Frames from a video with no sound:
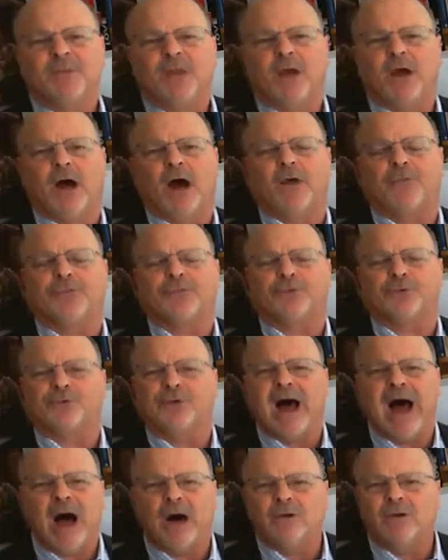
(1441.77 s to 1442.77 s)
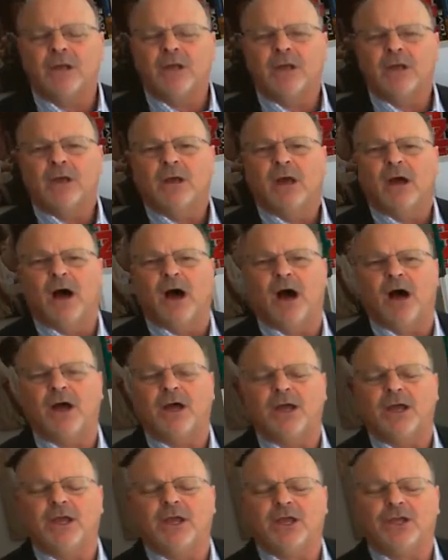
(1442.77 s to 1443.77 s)
uh, throughout uh,
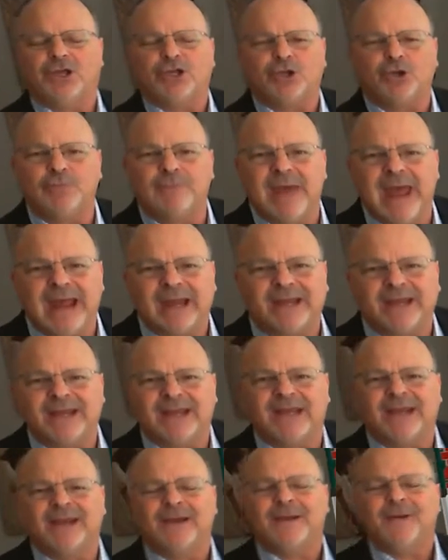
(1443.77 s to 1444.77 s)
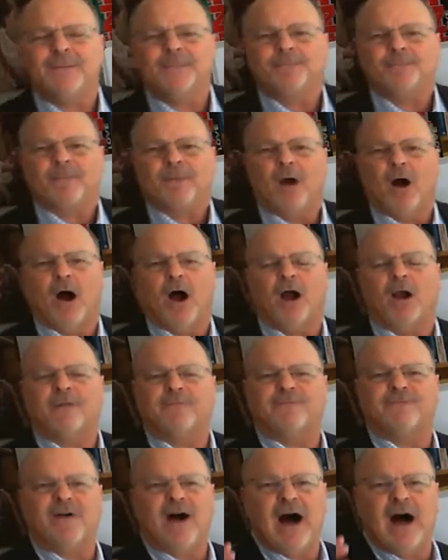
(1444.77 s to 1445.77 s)
humanity our
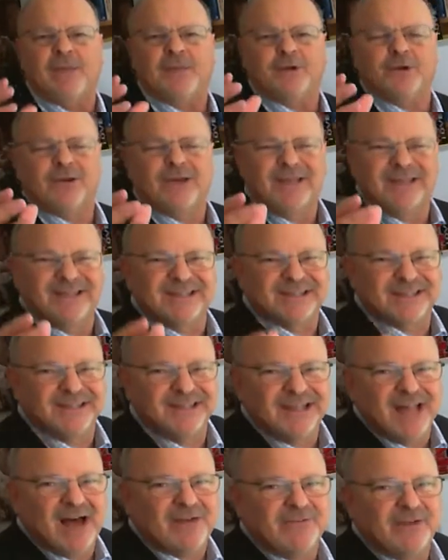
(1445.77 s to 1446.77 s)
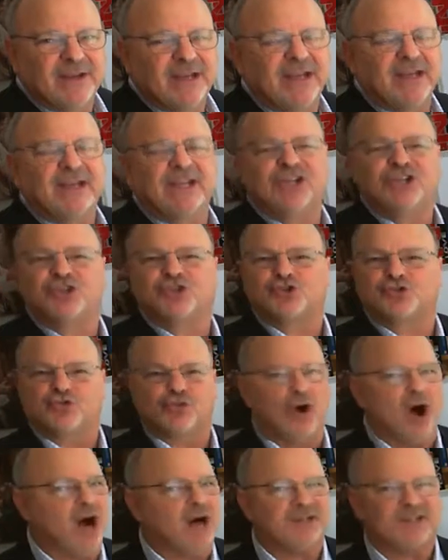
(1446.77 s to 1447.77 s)
Father is loving and He
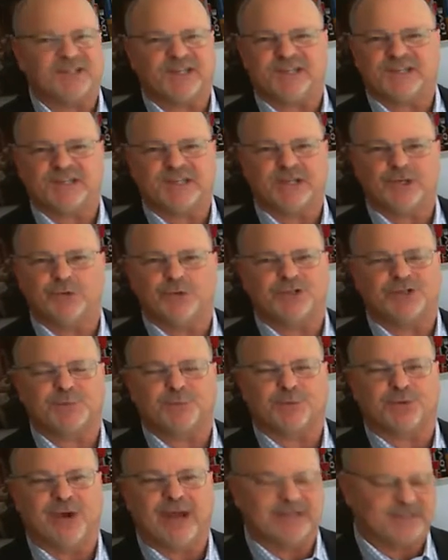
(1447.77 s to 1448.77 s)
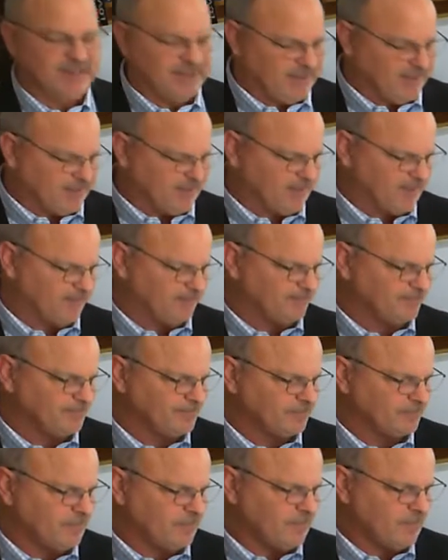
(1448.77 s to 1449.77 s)
draws us into His presence.
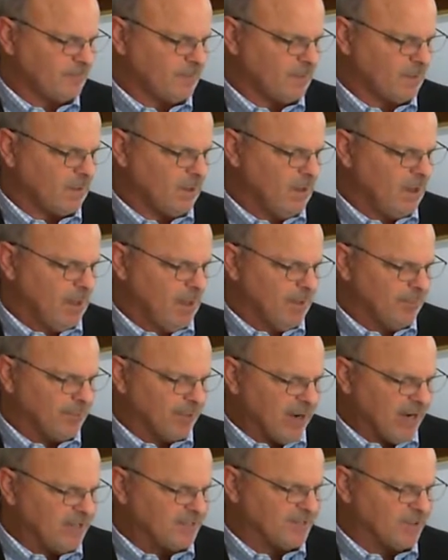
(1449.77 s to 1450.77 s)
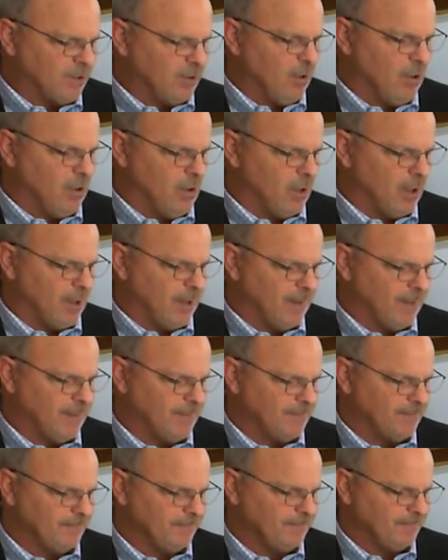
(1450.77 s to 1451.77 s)
Praise the Lord.
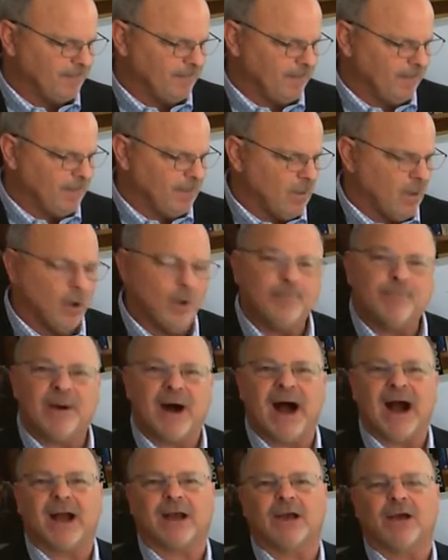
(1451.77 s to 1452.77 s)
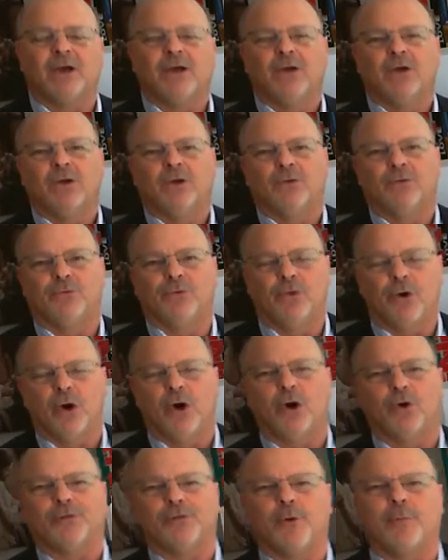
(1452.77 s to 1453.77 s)
Opak
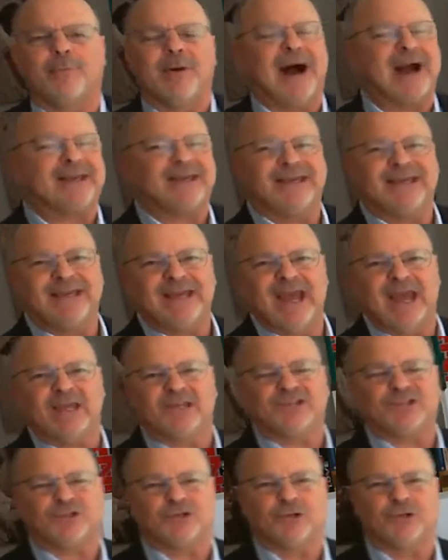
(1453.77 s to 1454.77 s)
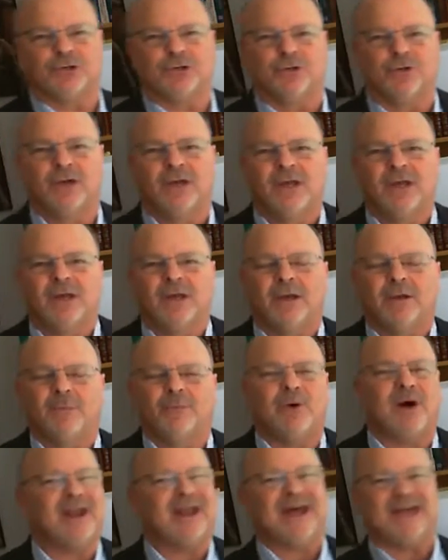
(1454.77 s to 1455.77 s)
Ruoth, Opaki Yesu,
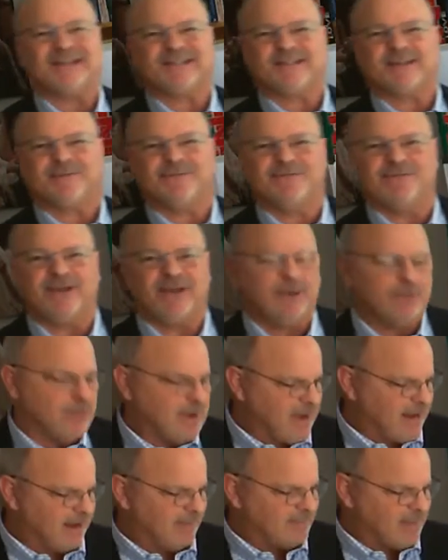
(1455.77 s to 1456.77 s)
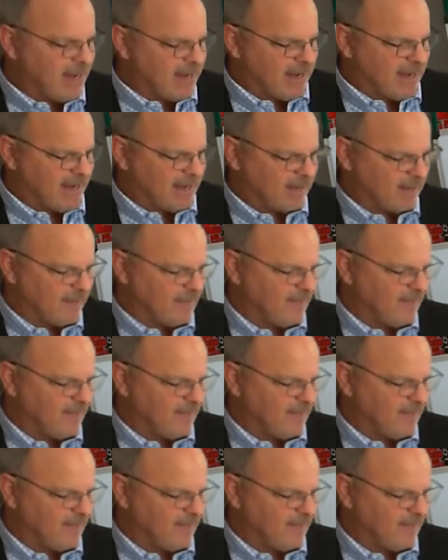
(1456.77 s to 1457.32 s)
Buona Amen.